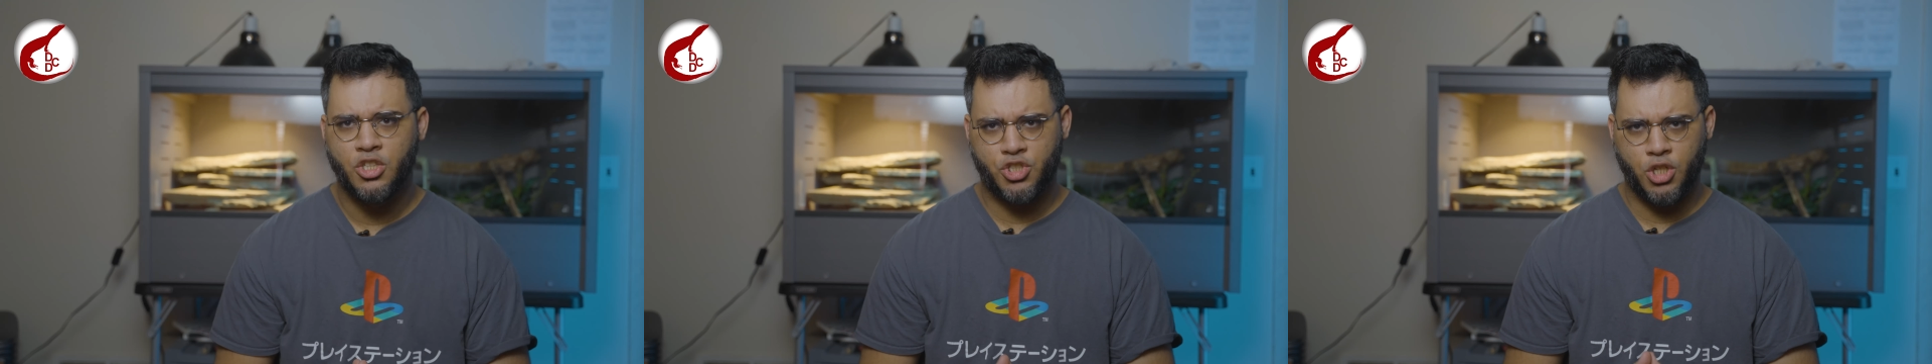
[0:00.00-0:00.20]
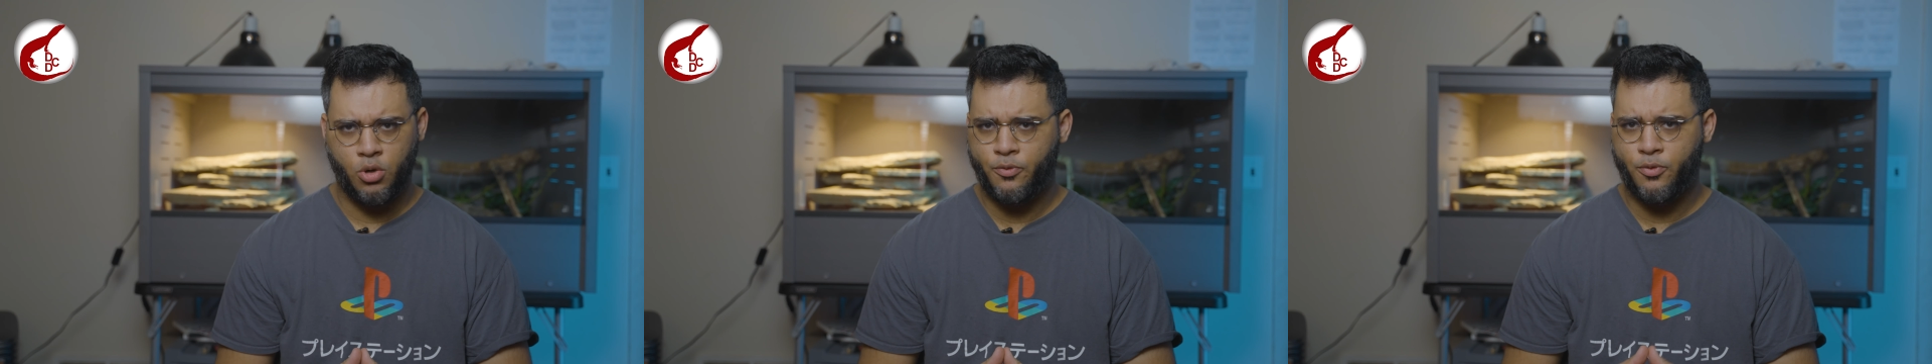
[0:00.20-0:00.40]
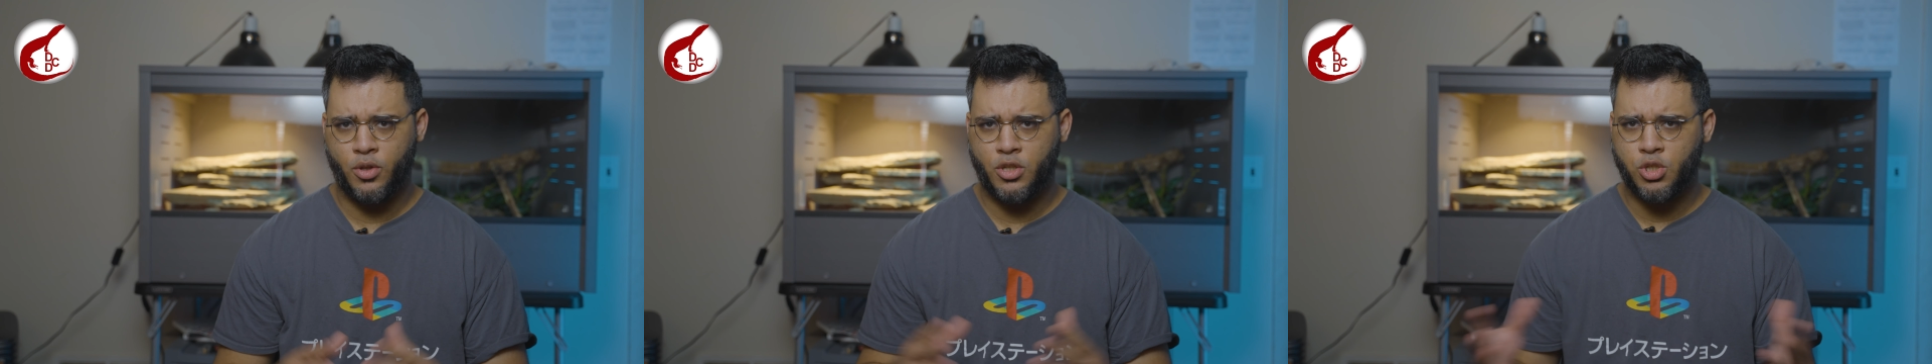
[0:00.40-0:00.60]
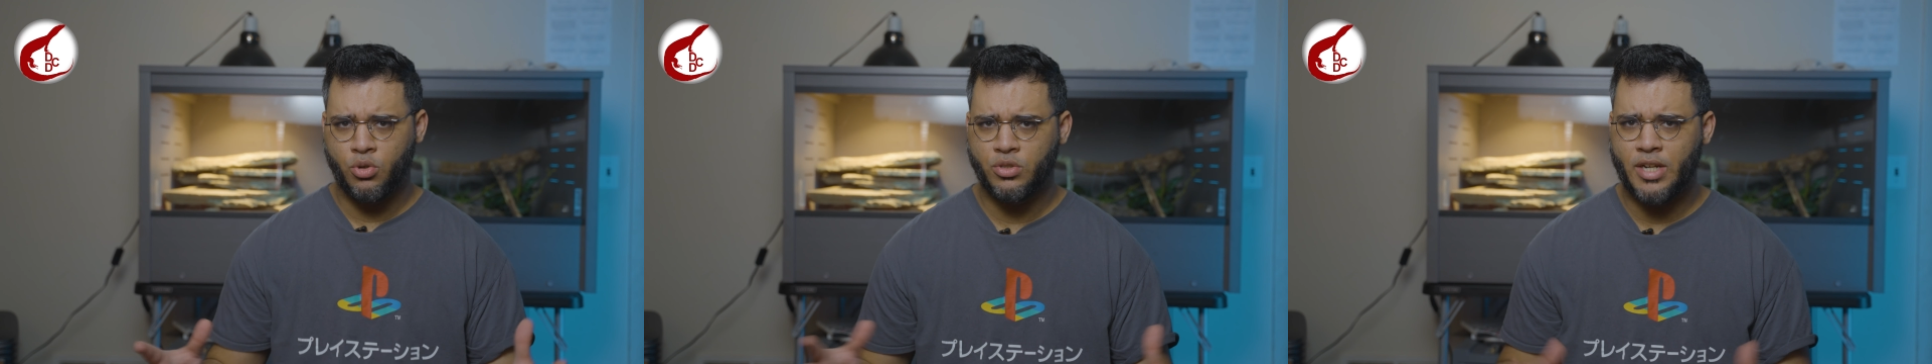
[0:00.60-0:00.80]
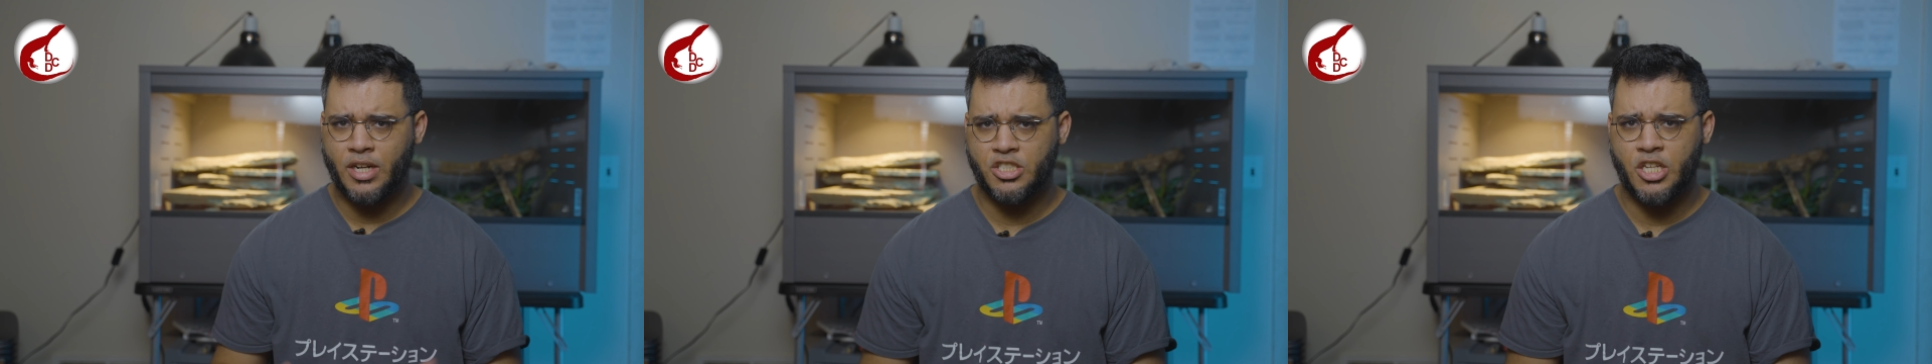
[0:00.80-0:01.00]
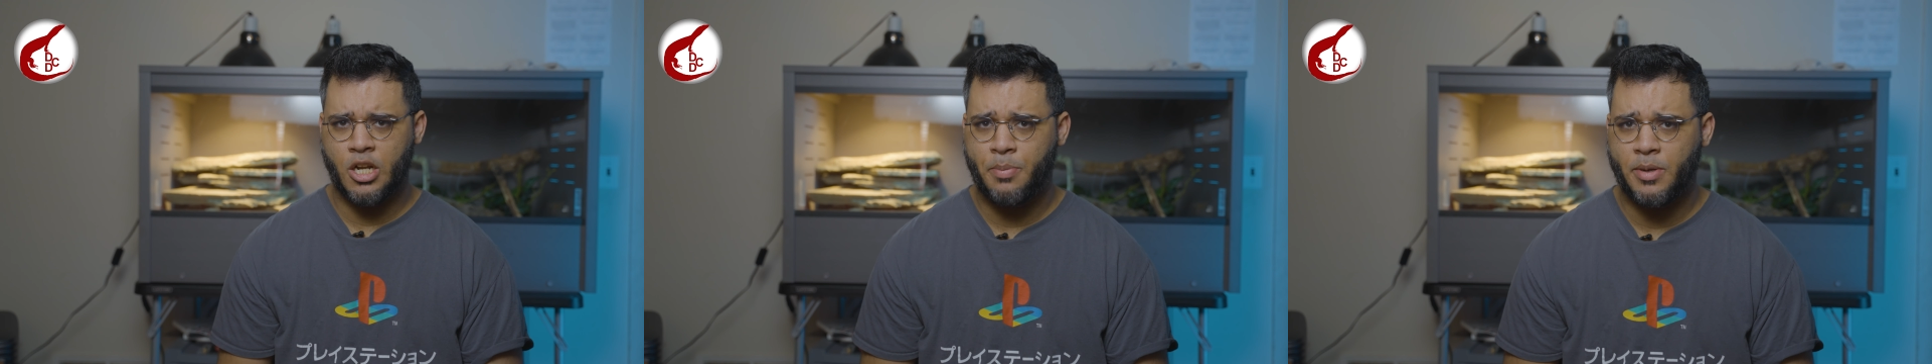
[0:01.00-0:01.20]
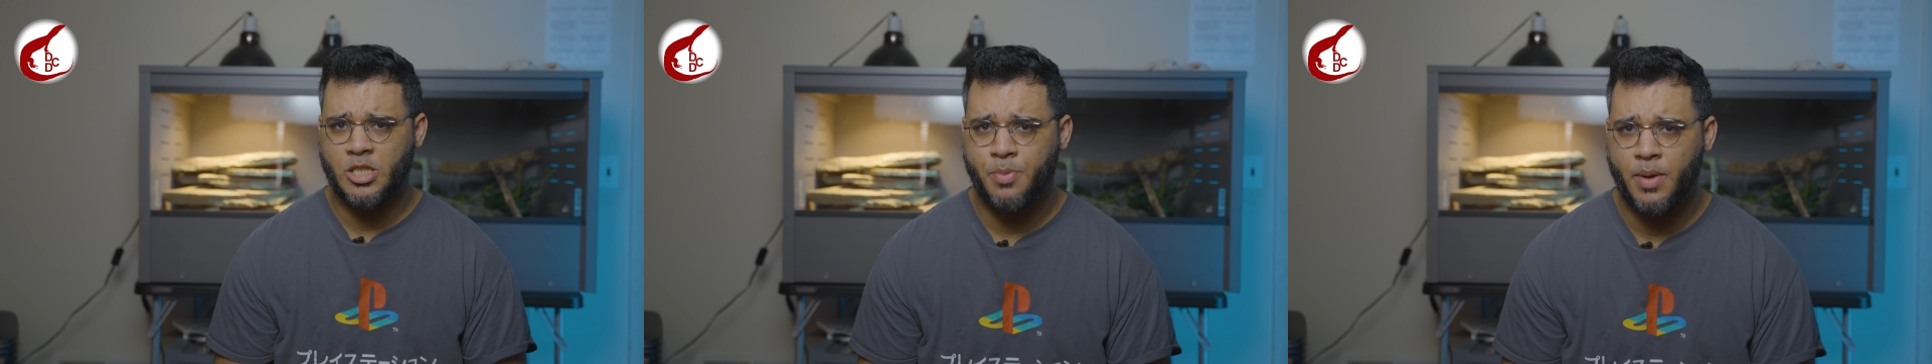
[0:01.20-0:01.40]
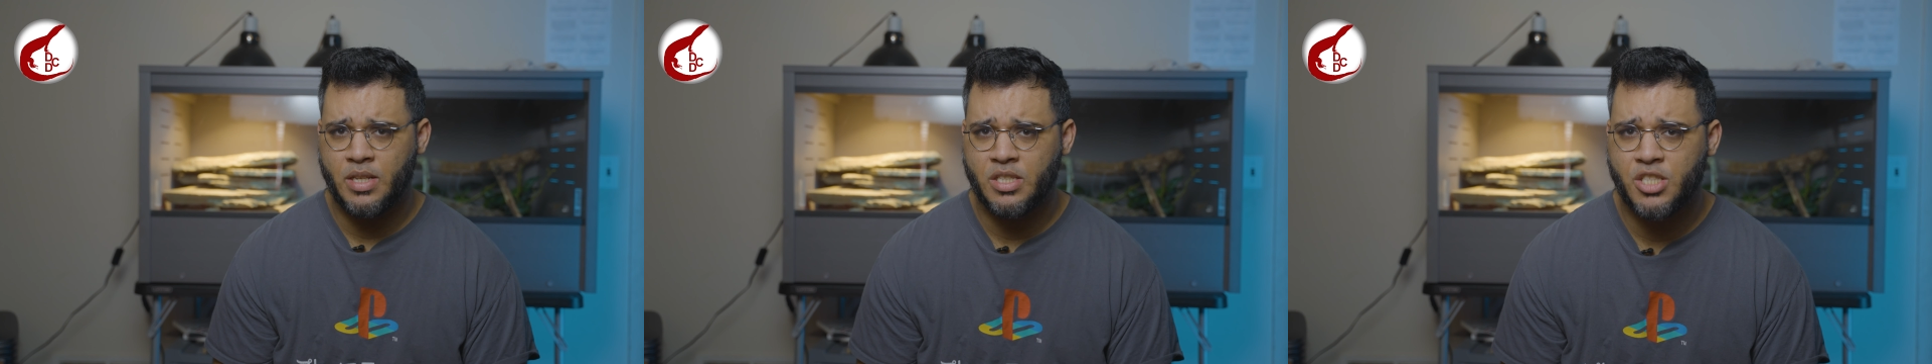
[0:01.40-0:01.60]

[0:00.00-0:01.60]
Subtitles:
So for this whole entire setup, I spent